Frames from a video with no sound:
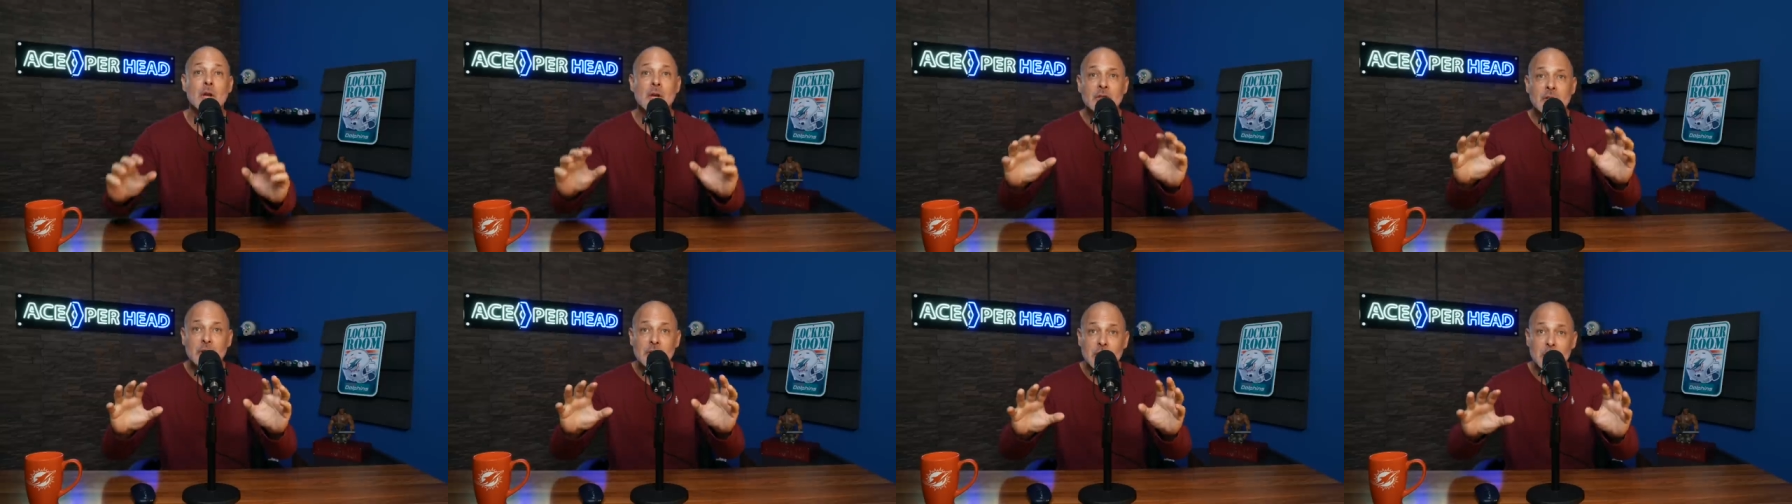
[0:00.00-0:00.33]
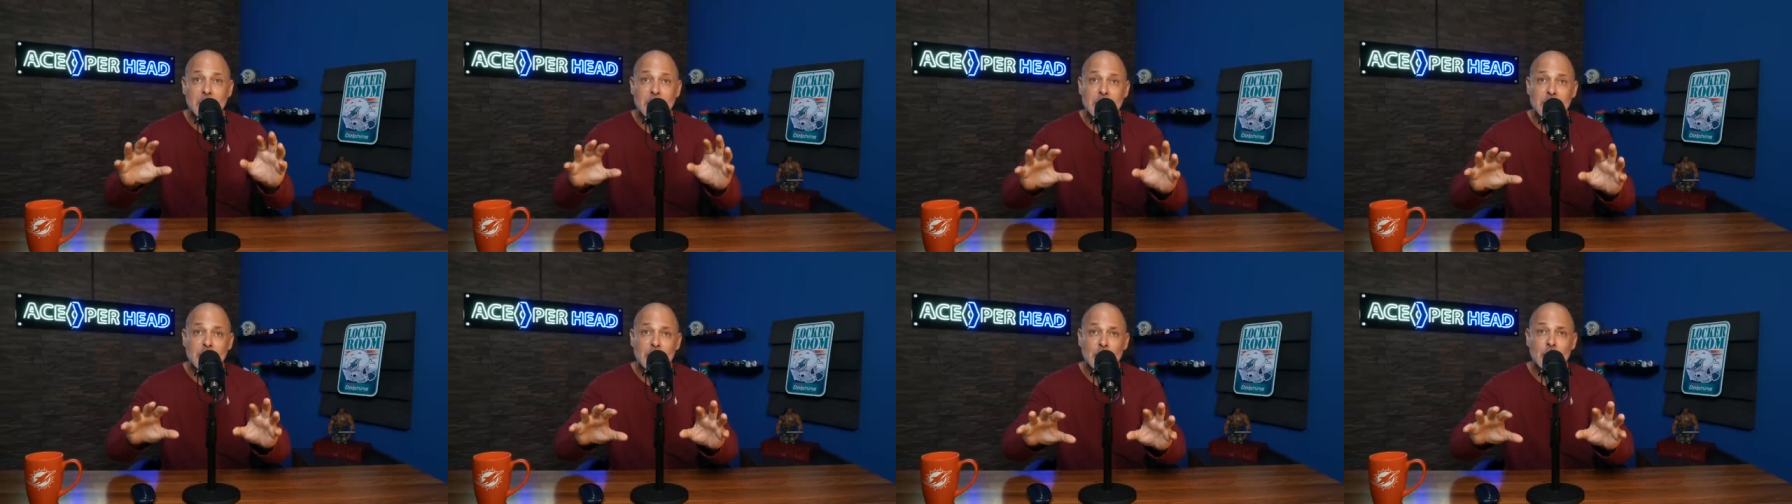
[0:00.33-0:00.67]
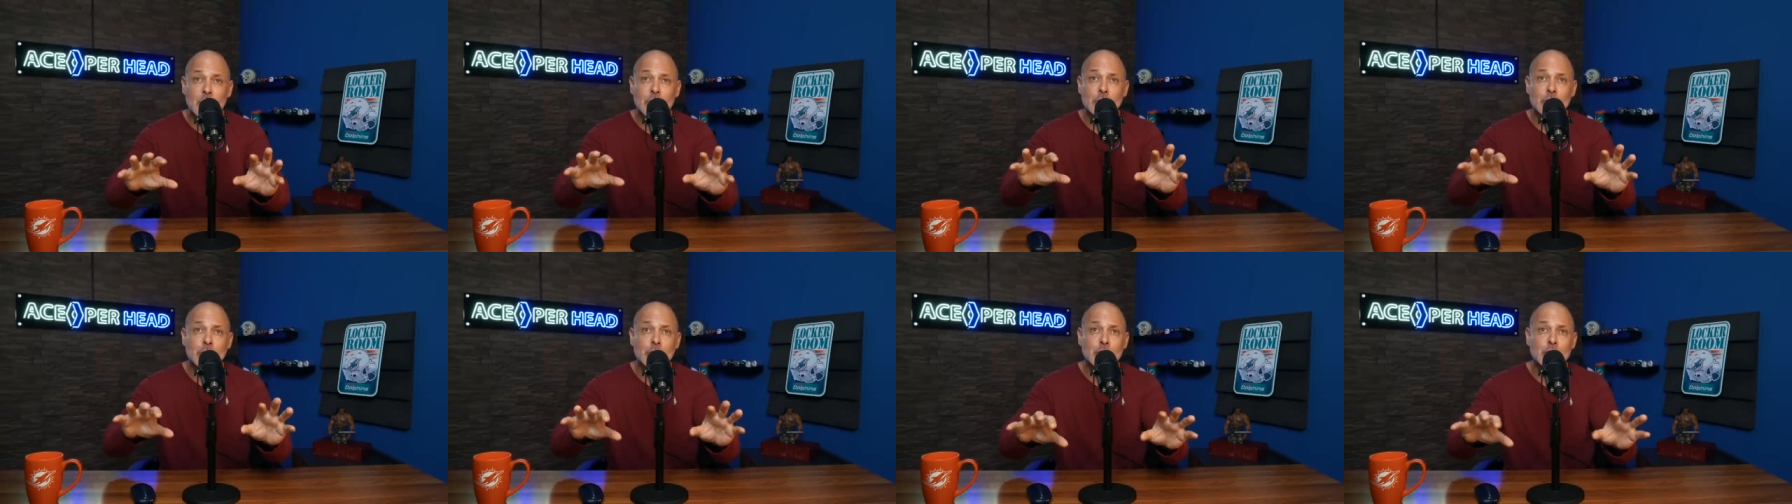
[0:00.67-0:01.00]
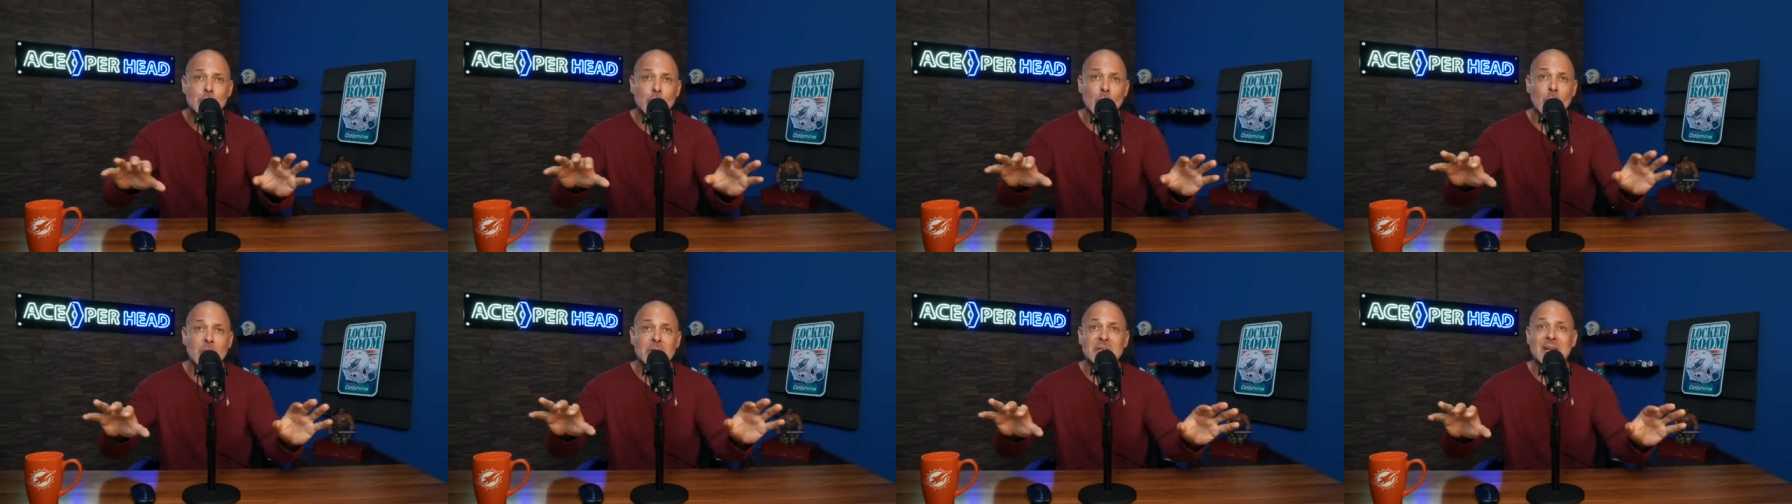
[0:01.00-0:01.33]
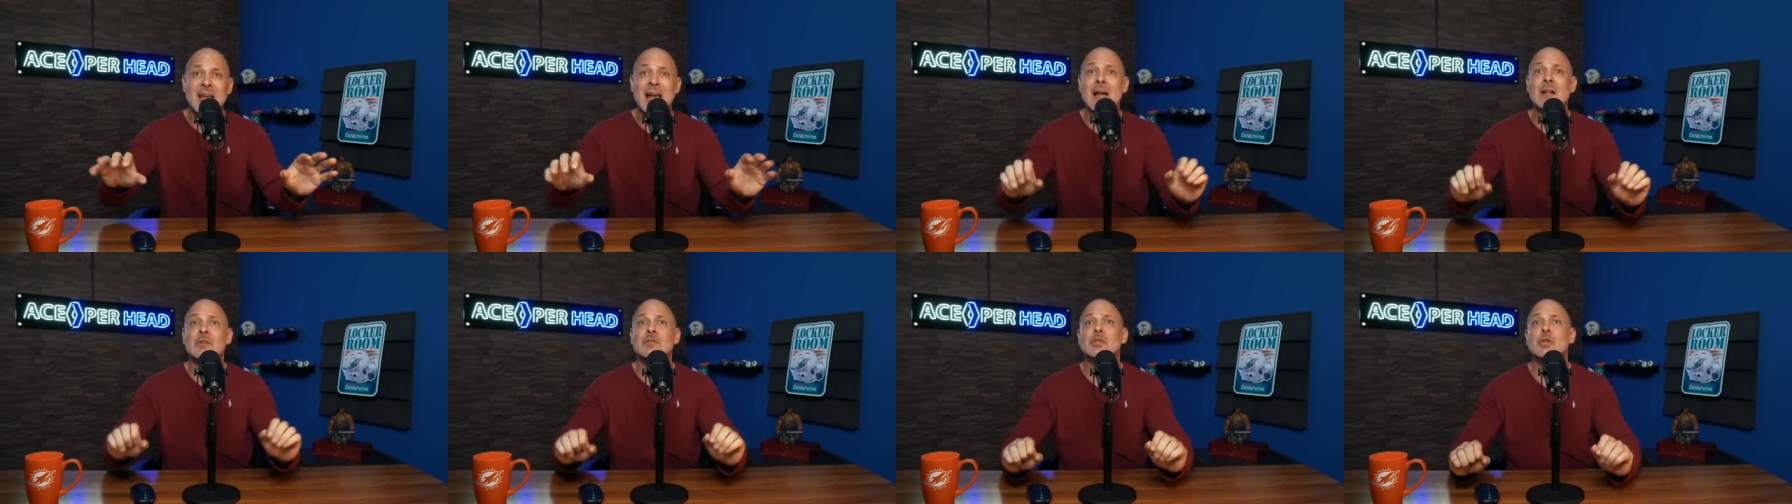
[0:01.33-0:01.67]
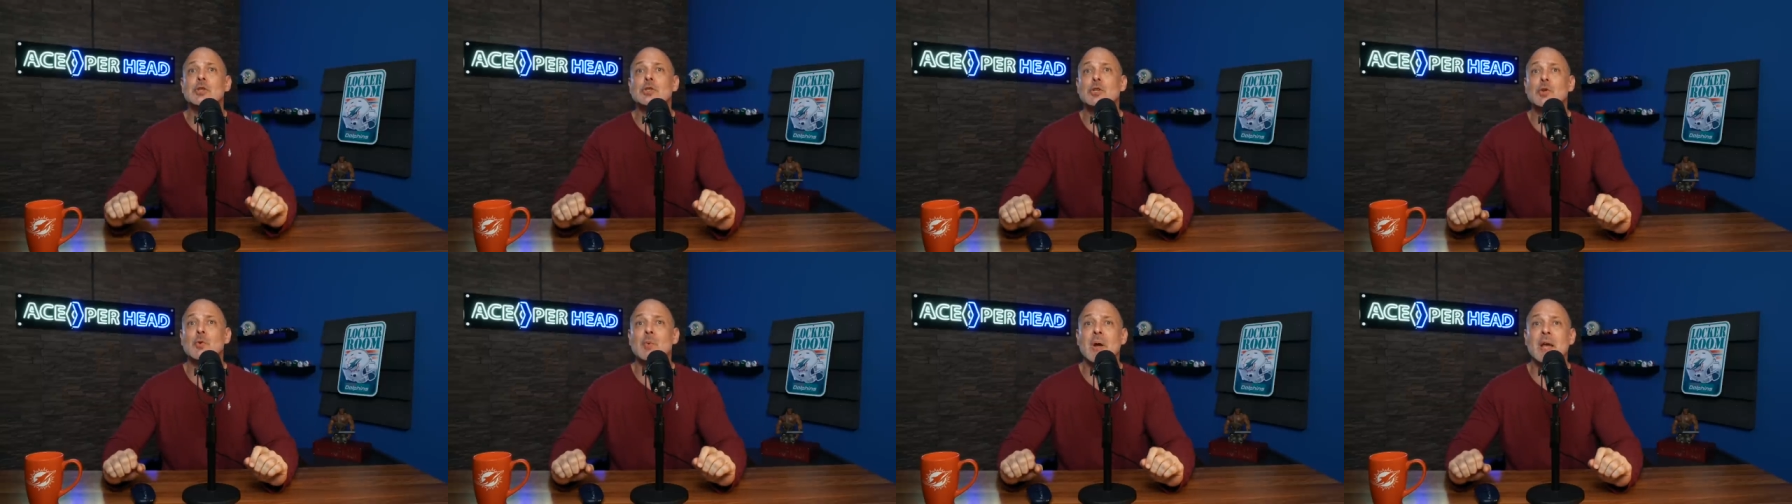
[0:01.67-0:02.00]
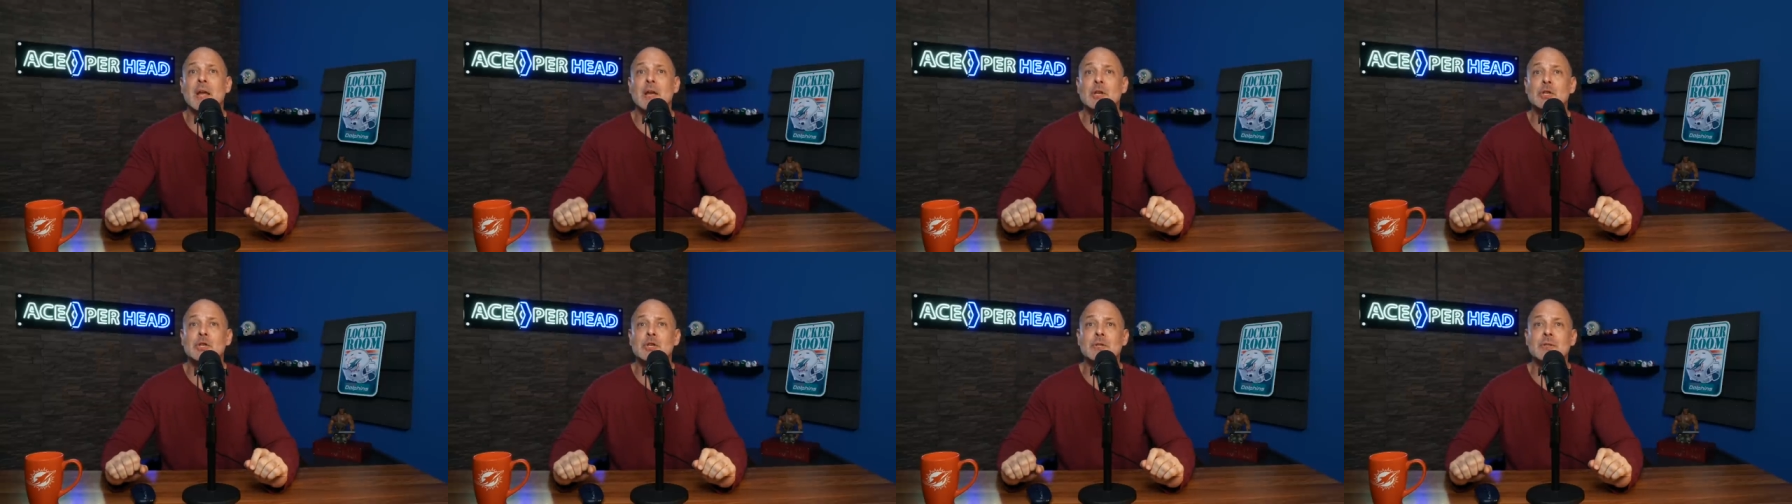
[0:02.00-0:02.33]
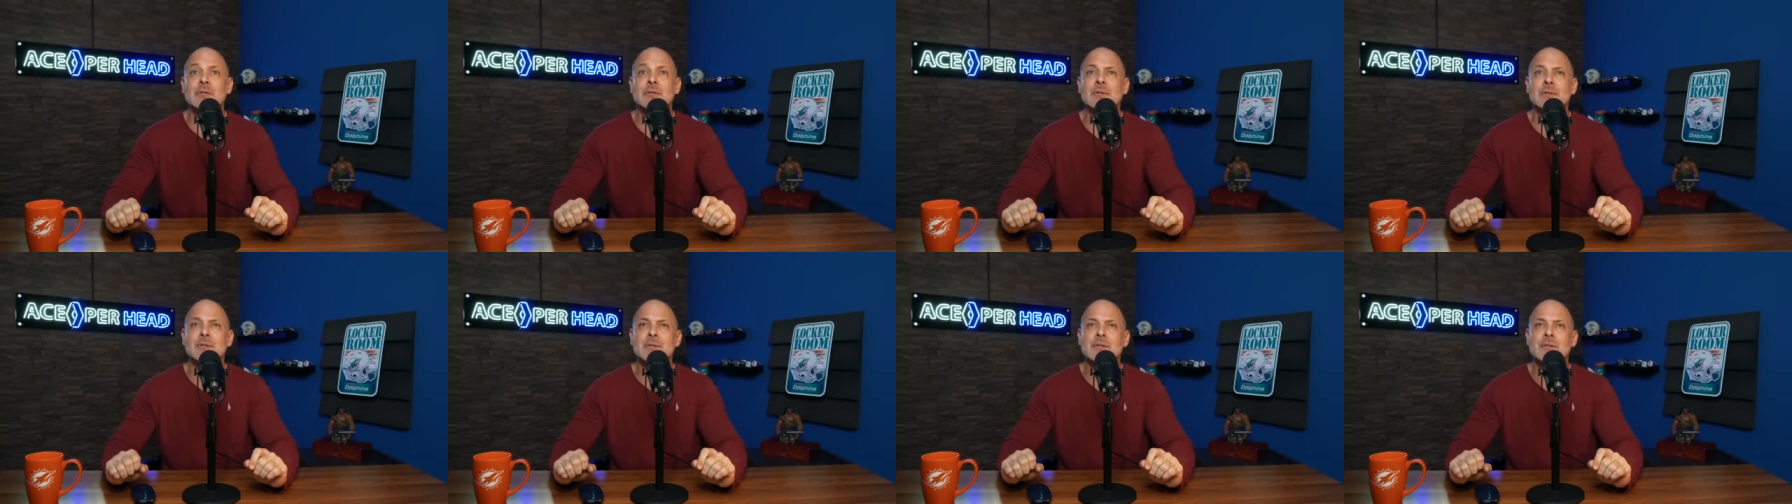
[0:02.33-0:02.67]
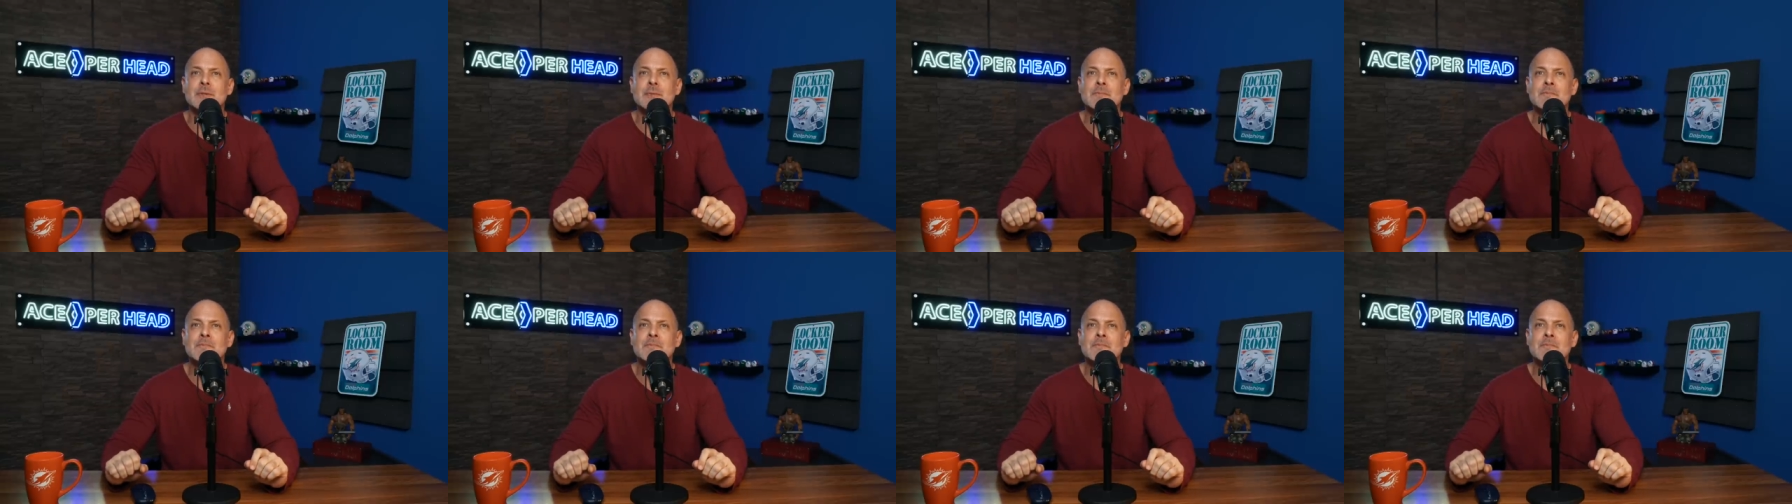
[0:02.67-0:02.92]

There's going to be certain short down situations.